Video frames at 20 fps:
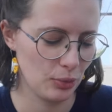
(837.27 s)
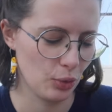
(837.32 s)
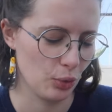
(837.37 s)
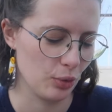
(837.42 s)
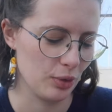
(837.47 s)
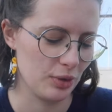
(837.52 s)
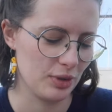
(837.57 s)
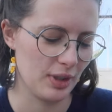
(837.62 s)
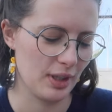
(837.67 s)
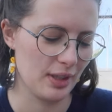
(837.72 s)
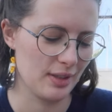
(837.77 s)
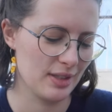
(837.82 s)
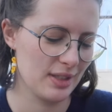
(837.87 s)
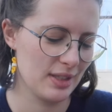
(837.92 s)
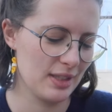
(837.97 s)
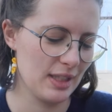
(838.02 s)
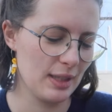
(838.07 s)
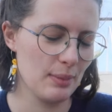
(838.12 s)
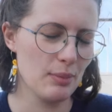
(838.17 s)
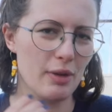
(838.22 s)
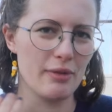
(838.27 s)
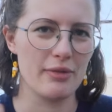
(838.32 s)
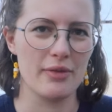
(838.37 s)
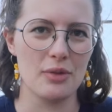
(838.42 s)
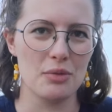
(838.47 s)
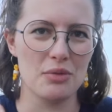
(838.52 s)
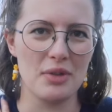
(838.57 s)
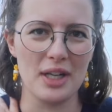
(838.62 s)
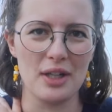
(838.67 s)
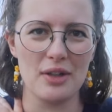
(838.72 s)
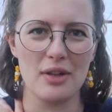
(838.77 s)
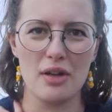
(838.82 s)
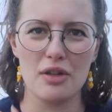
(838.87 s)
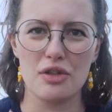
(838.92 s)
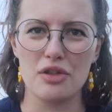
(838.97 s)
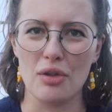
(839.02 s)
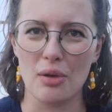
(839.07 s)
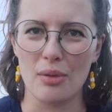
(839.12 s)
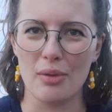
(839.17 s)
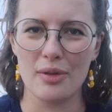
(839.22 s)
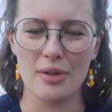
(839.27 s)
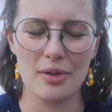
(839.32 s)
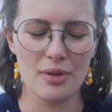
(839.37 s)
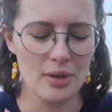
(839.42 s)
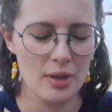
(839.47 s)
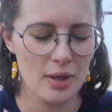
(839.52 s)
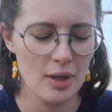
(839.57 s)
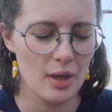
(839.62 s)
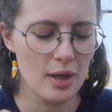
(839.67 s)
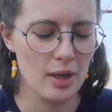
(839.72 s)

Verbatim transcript: or is that seam of a regular shoulder,